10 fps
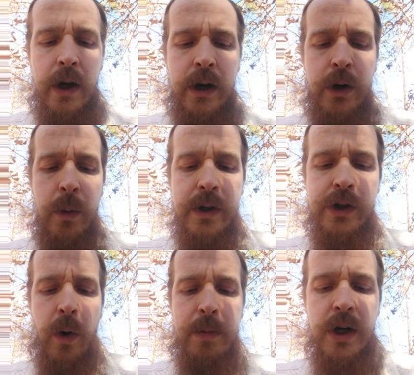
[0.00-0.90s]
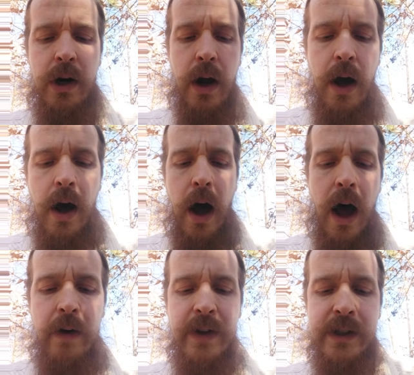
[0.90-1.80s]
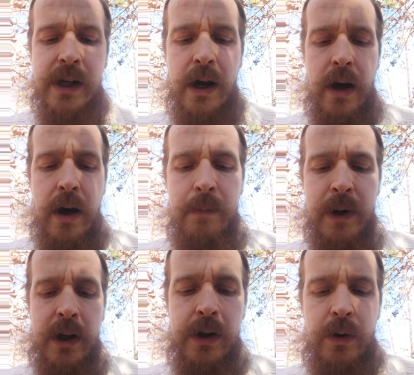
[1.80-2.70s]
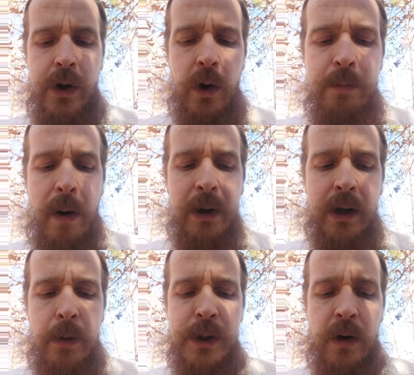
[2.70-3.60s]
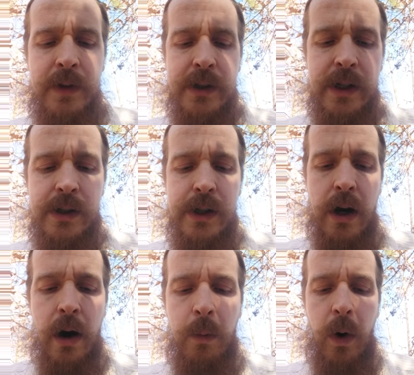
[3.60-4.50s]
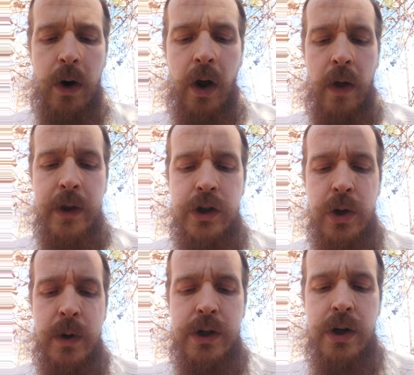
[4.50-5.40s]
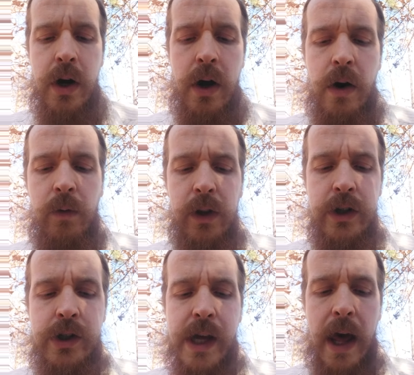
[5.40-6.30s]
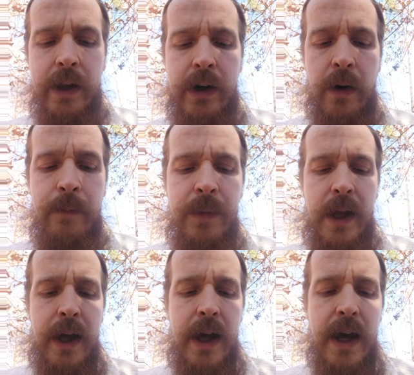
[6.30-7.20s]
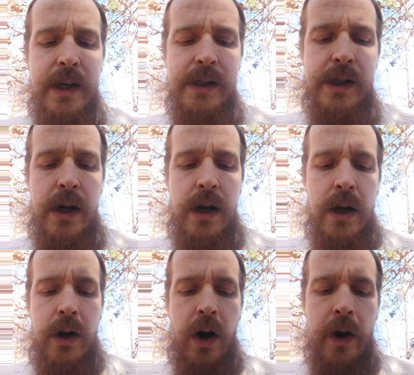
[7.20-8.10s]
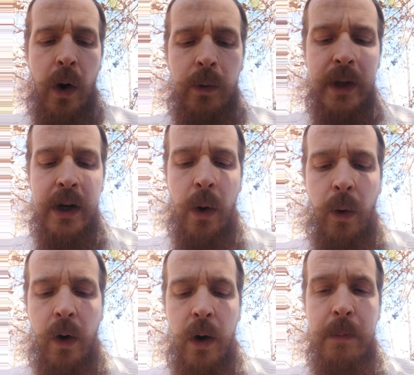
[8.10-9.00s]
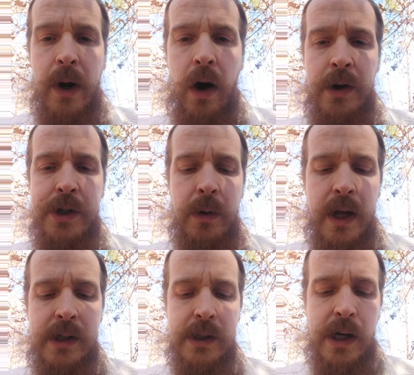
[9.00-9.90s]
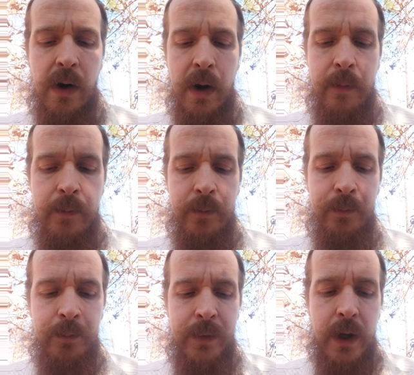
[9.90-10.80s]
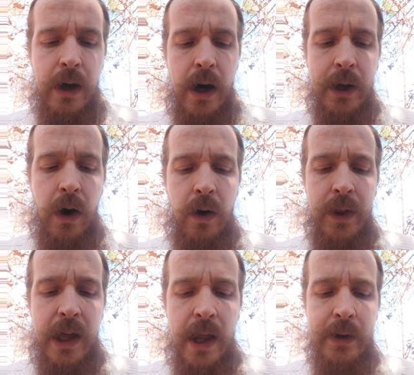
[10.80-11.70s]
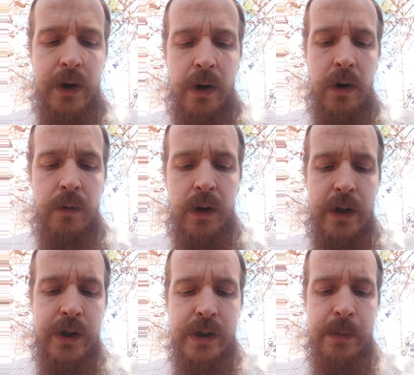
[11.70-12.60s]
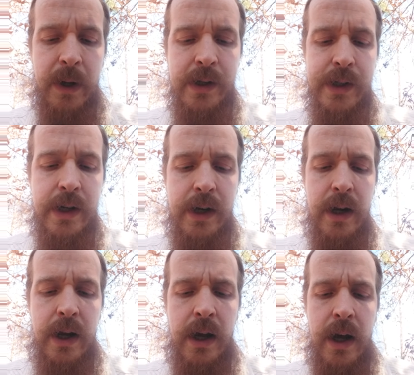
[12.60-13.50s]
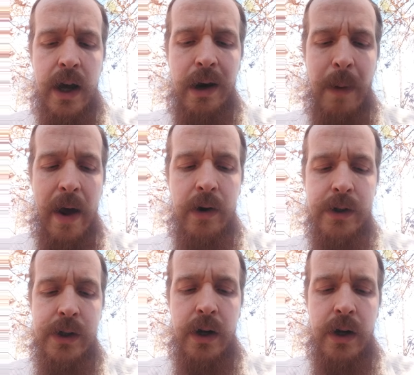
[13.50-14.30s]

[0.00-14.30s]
to a description of its peculiar public observances, a word on the Jewish religious calendar is not only in order but also necessary. I call the calendar religious because in matters